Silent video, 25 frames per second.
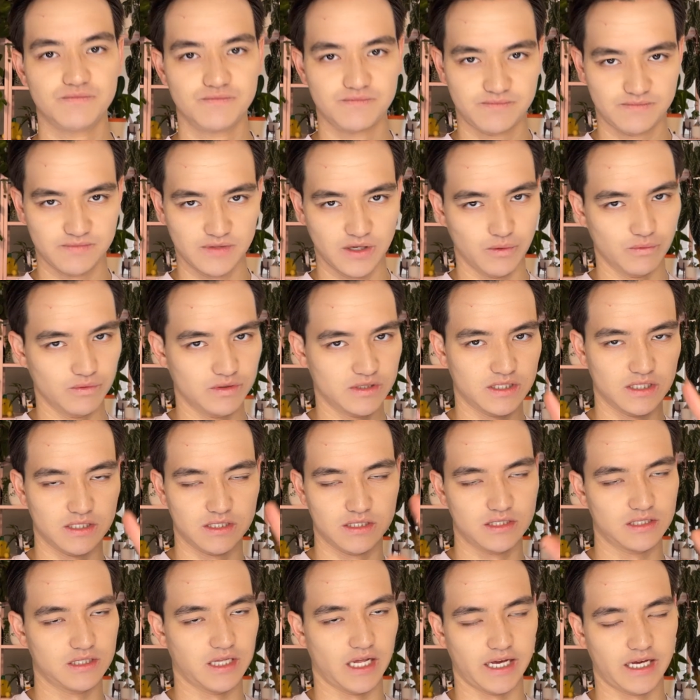It was just
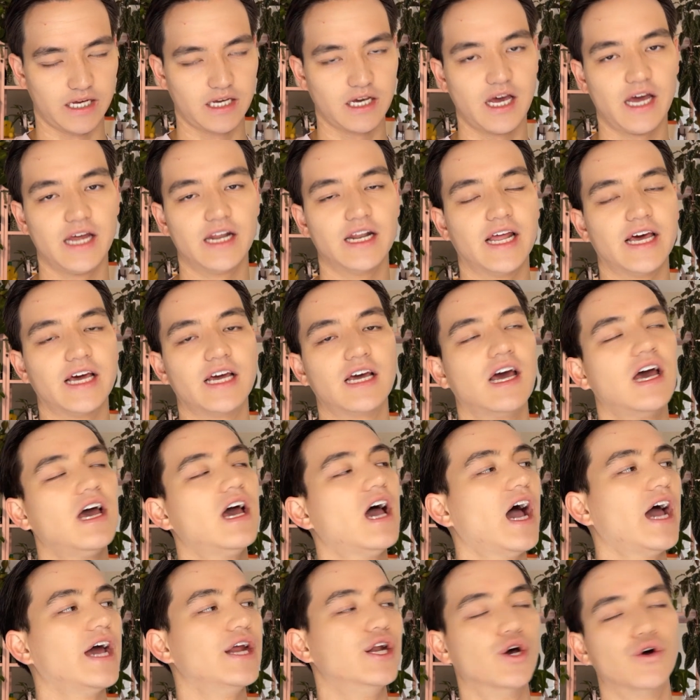like, and like,
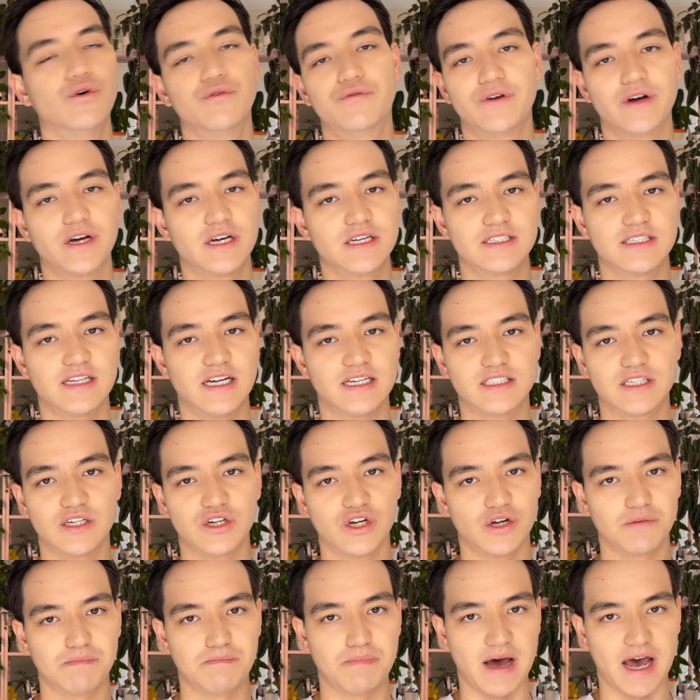I know fungus gnats are
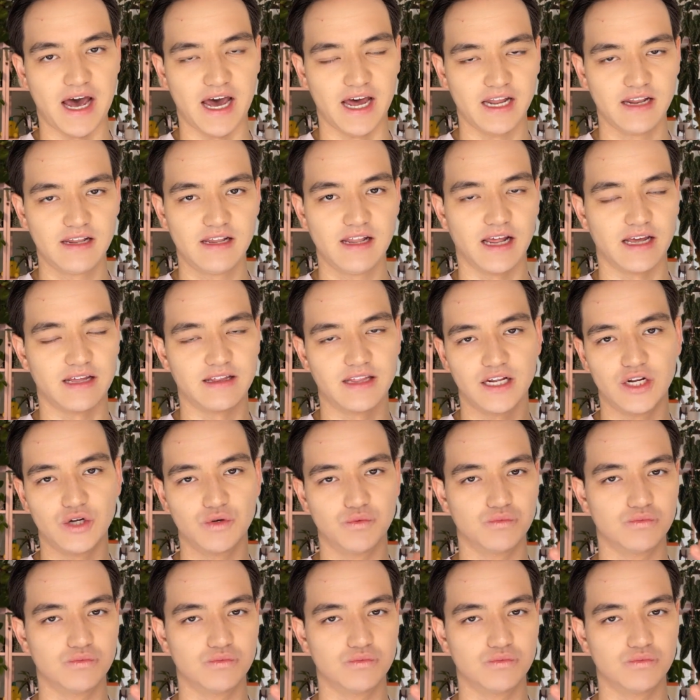not bad, like they don't